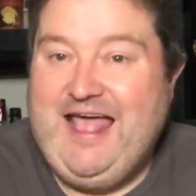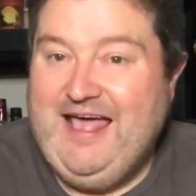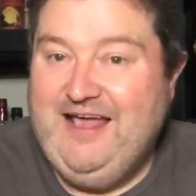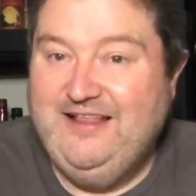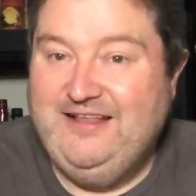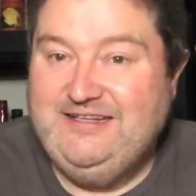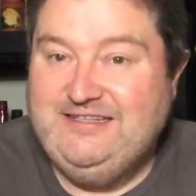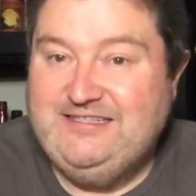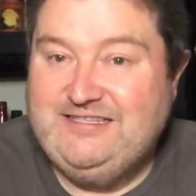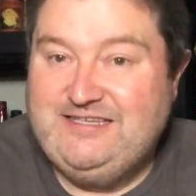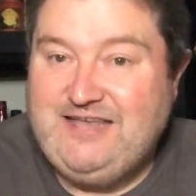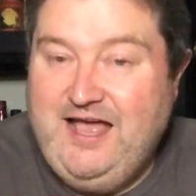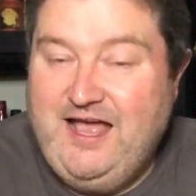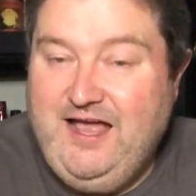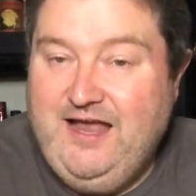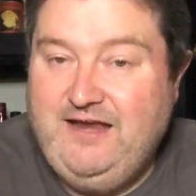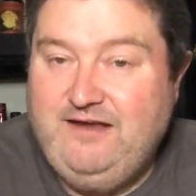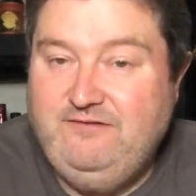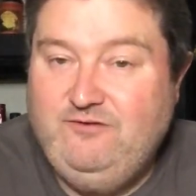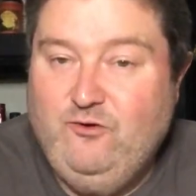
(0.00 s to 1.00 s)

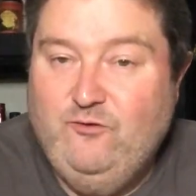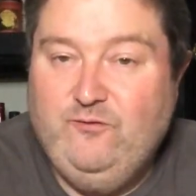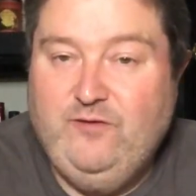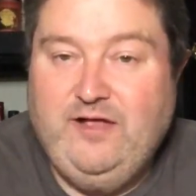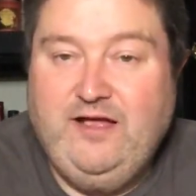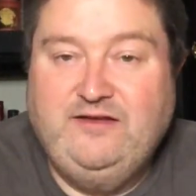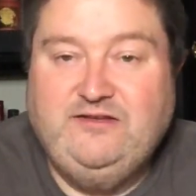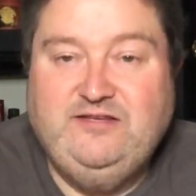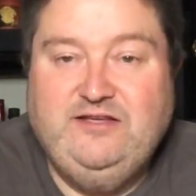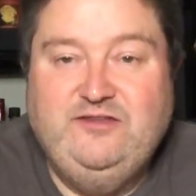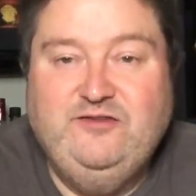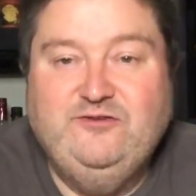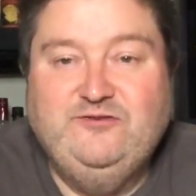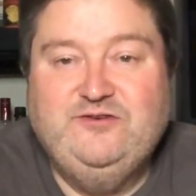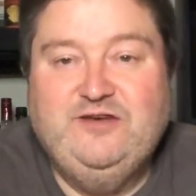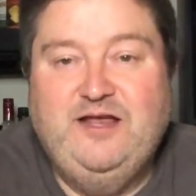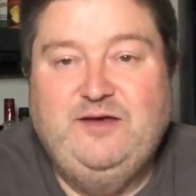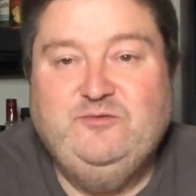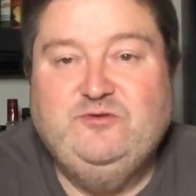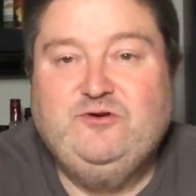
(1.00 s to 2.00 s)
Allenstein. Hopefully I said those
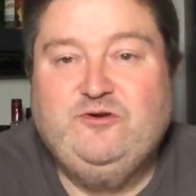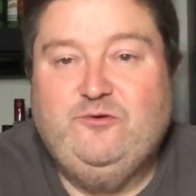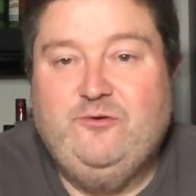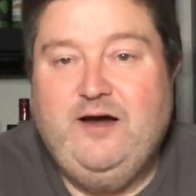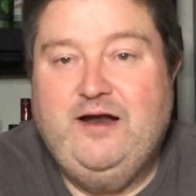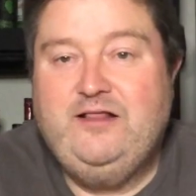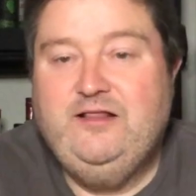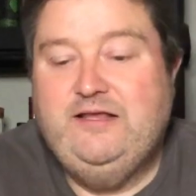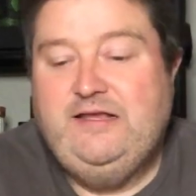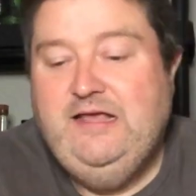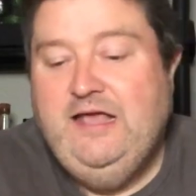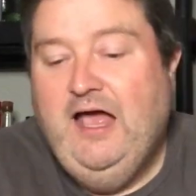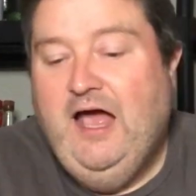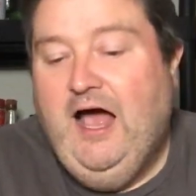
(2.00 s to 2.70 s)
names correctly.